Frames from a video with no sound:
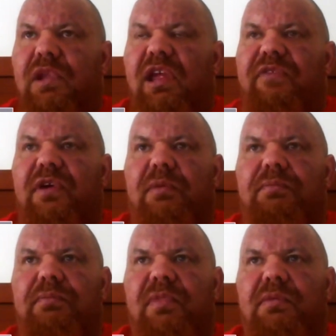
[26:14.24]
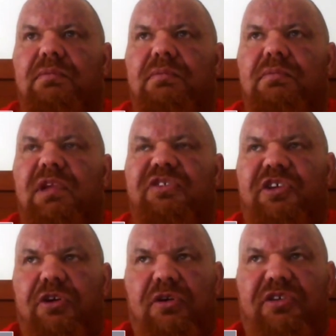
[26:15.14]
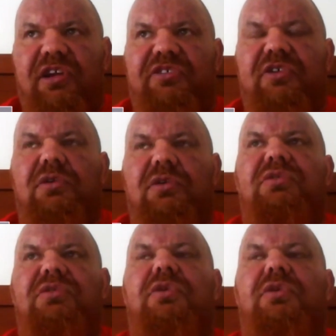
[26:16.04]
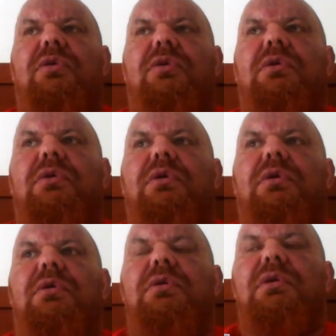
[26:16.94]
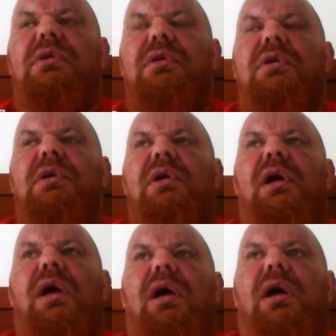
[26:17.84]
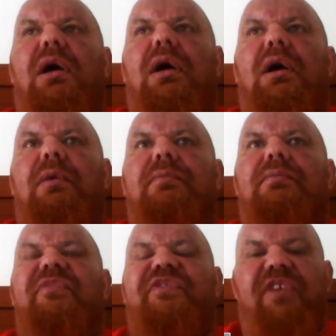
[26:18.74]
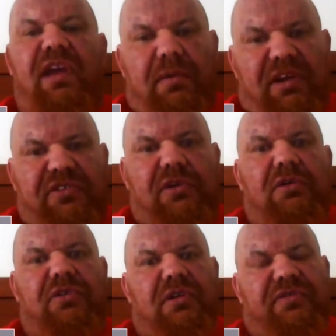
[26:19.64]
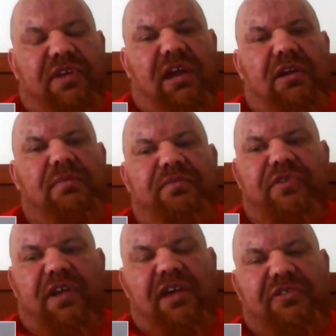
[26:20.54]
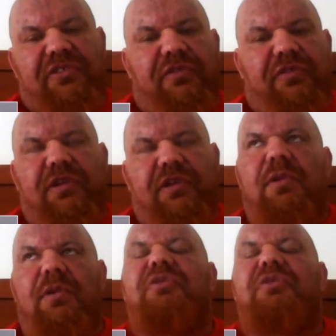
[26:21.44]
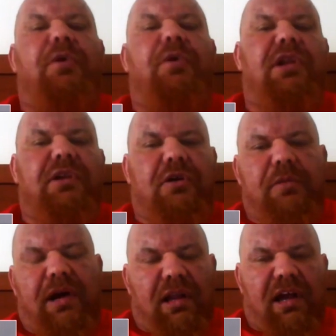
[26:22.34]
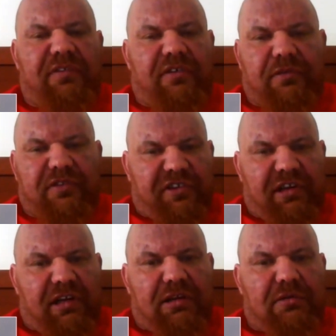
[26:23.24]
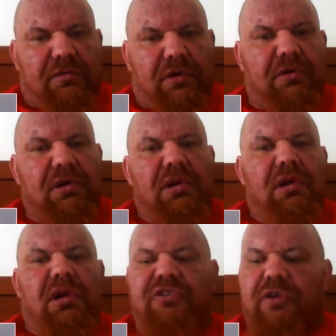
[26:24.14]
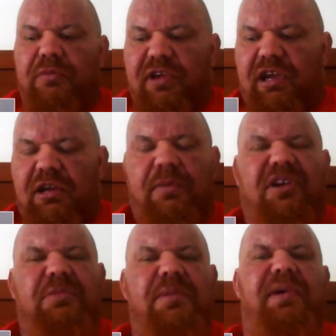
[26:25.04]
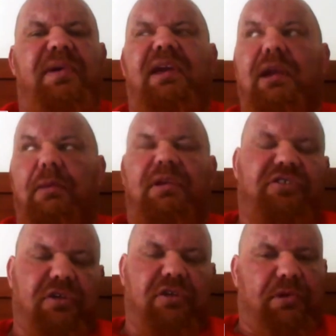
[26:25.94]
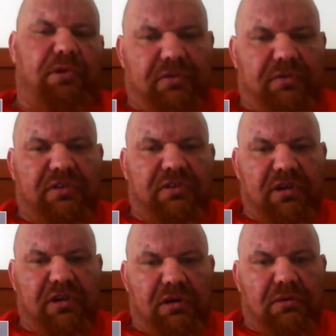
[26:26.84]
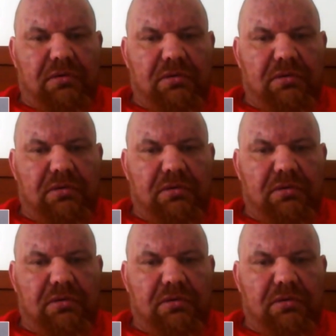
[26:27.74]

either insecurity issues or fear issues and have taken them for that sort of, maybe I was bullied all my life because I was a skinny little runt, and so I'm taking them, I'm going to be big and I'm going to show the bullies what to do.